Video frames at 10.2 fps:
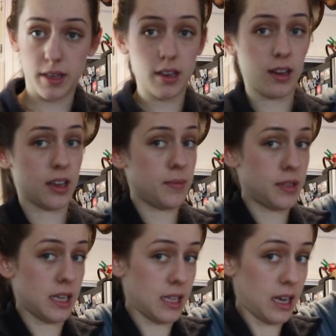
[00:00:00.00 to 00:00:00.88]
me. I keep
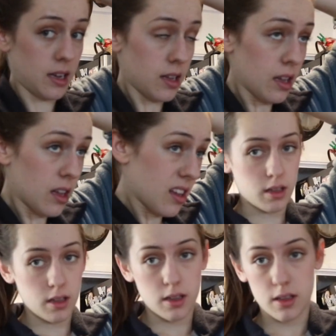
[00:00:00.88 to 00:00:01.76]
saying that.
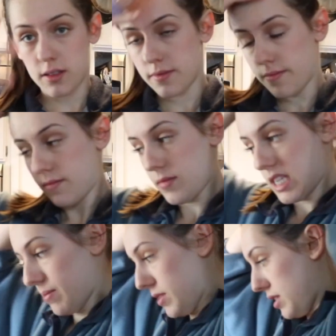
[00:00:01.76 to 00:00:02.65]

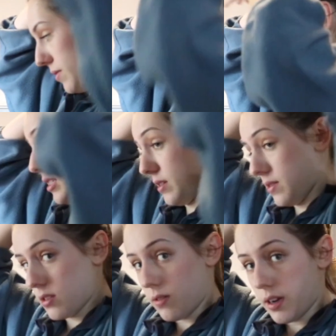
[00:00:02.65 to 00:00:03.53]
Jameson wants to see
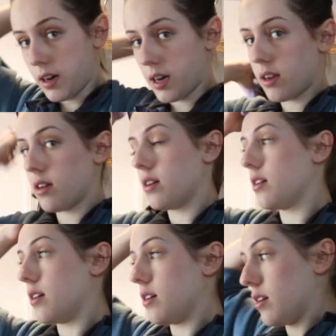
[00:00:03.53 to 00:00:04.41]
what's going on.
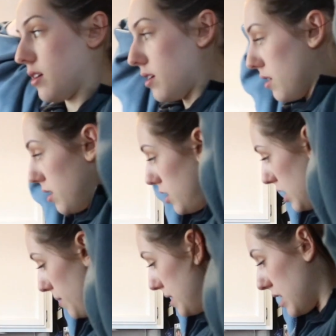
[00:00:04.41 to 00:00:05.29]

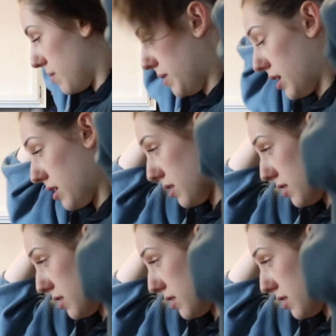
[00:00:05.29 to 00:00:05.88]
Jameson, come here.